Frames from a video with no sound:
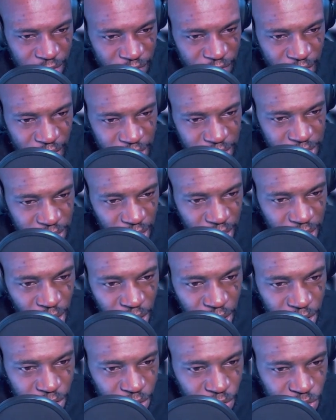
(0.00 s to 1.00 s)
thing inside
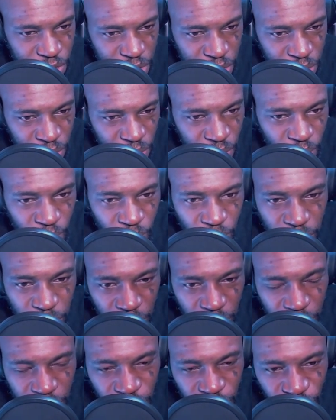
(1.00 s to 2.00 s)
Haku to,
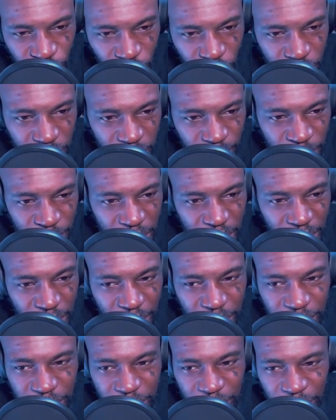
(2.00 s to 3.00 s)
control him.
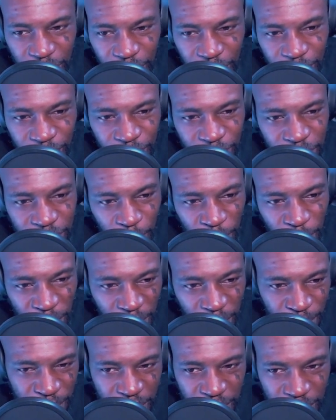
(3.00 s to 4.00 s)

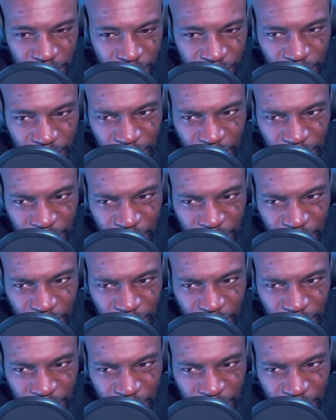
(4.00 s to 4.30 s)
Yubaba